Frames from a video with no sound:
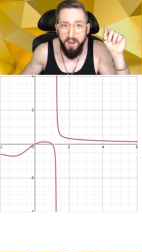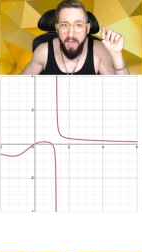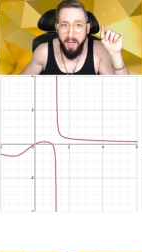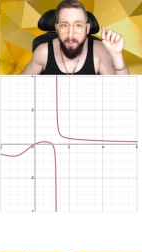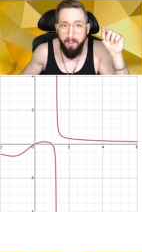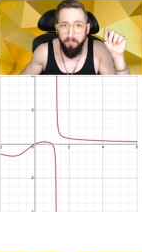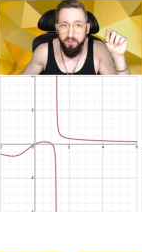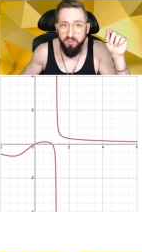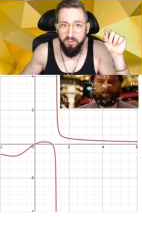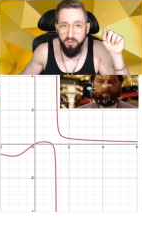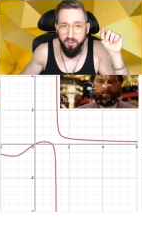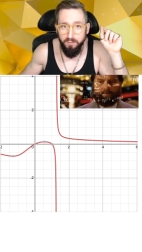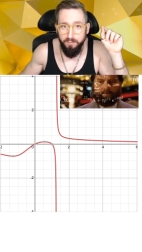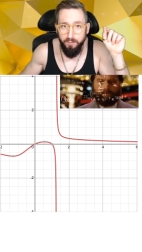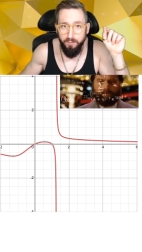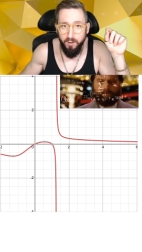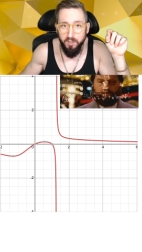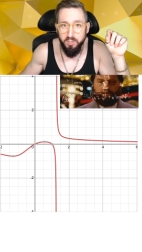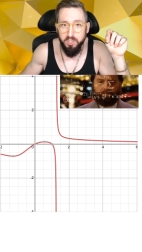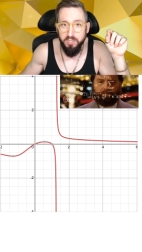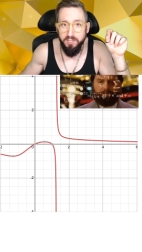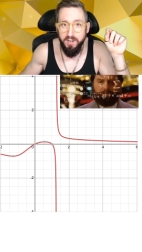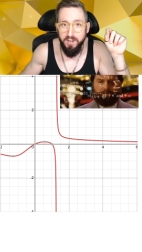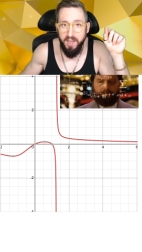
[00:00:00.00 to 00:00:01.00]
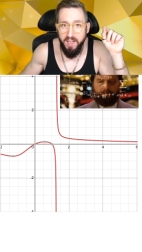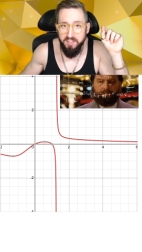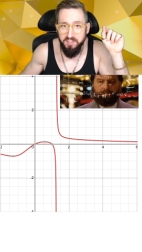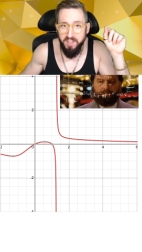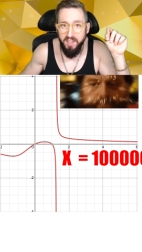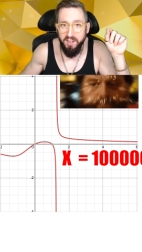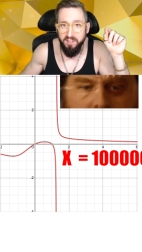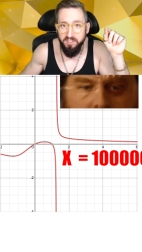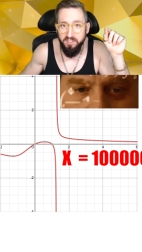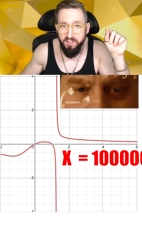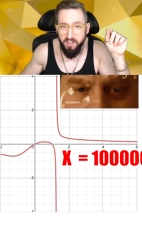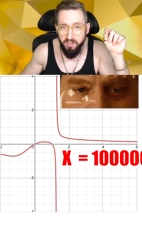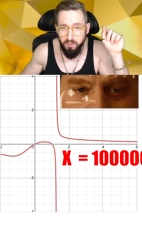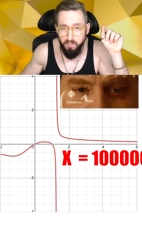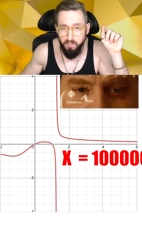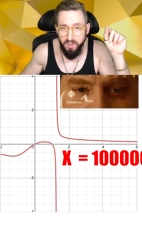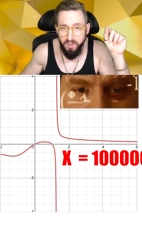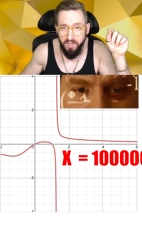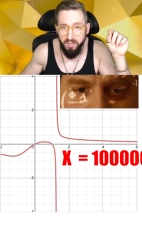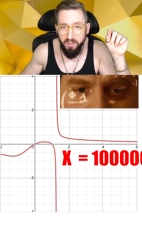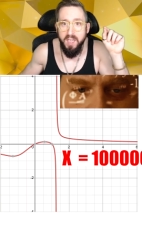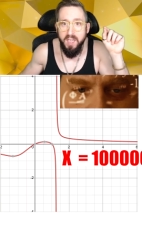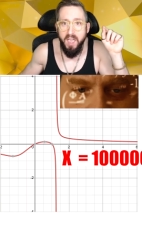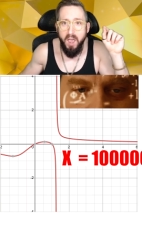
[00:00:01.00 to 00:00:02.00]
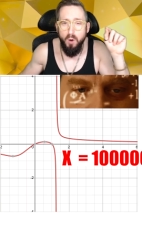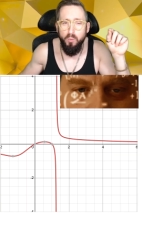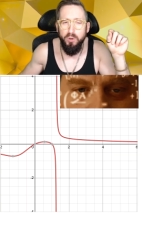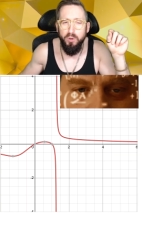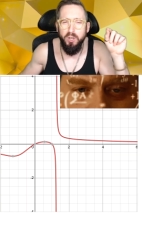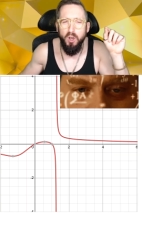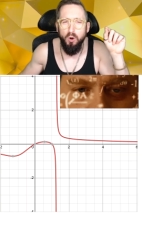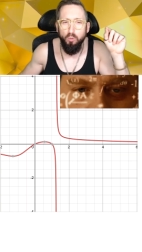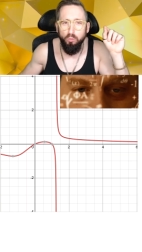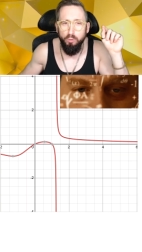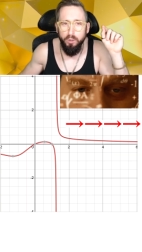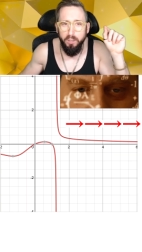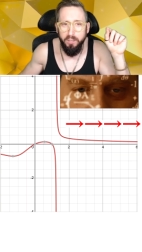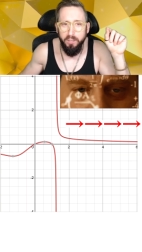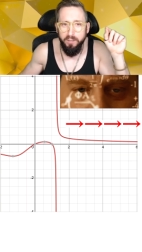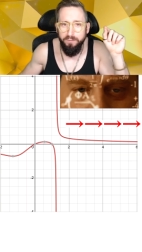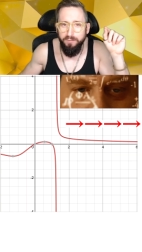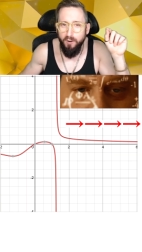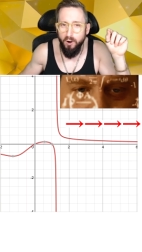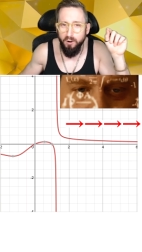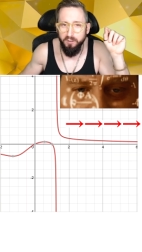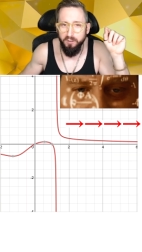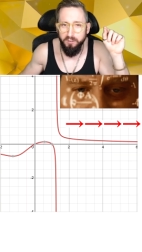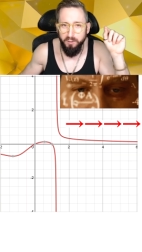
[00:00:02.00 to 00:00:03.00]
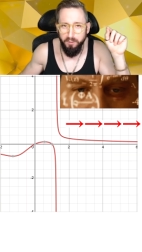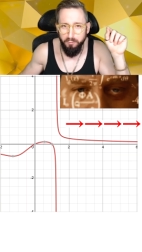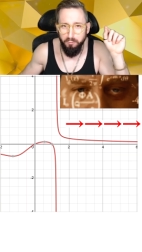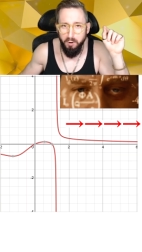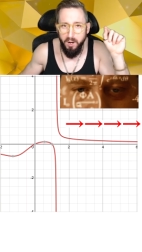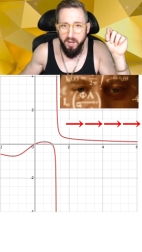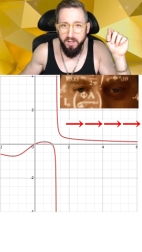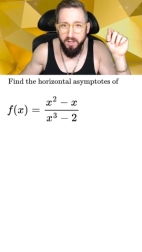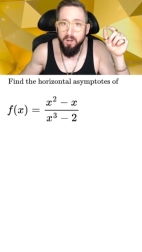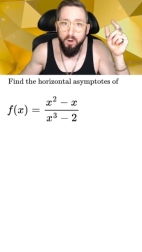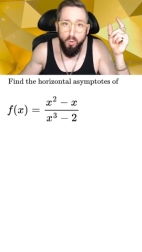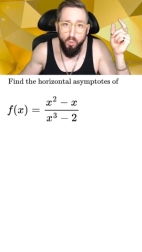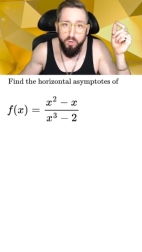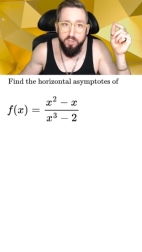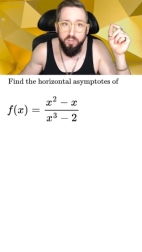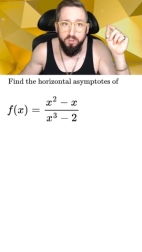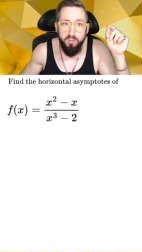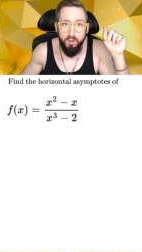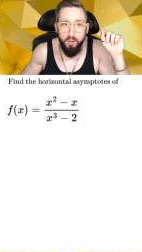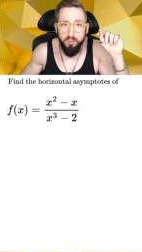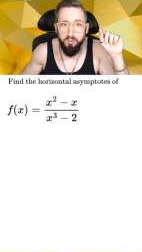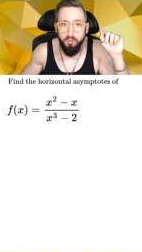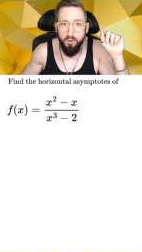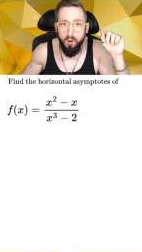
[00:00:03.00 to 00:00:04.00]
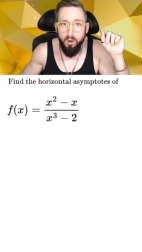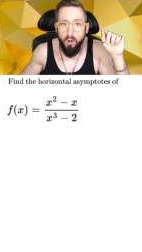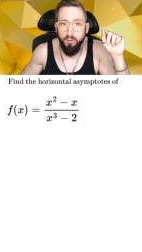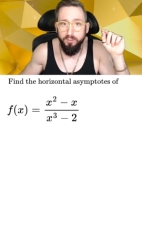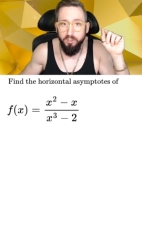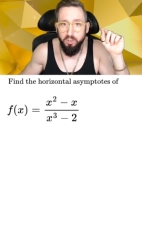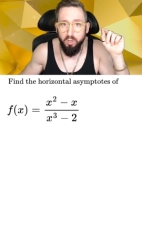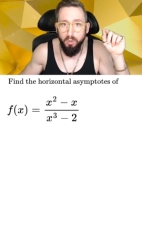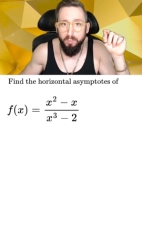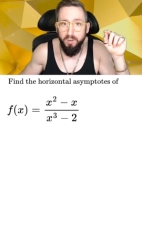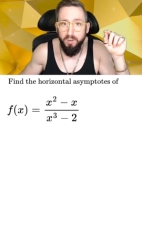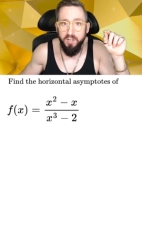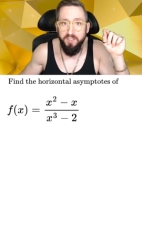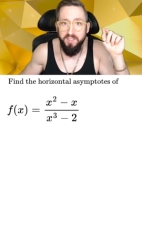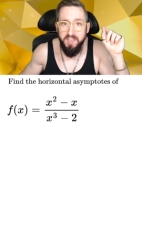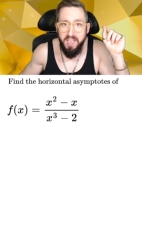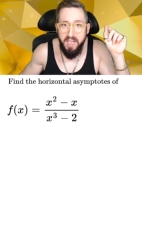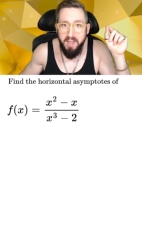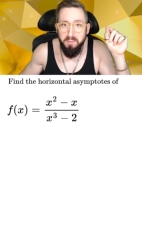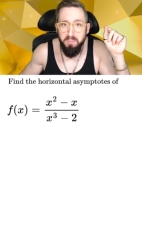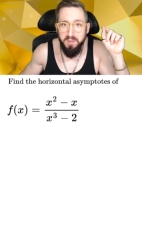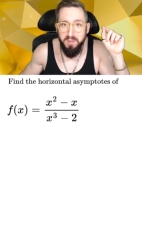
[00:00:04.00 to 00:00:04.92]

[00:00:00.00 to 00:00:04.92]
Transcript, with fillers: happens to the function as x gets big, and we go really far to the right, which is also called determining the end